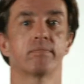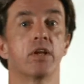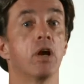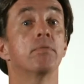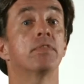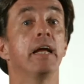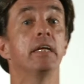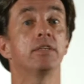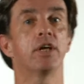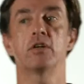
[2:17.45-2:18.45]
You know,
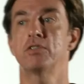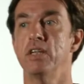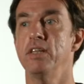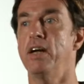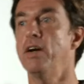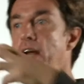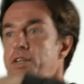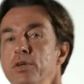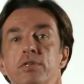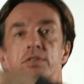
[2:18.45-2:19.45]
they, they're sitting there
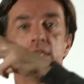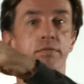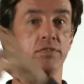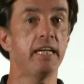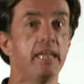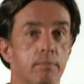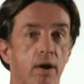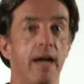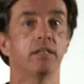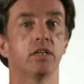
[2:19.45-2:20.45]
and you see, you've seen them, right?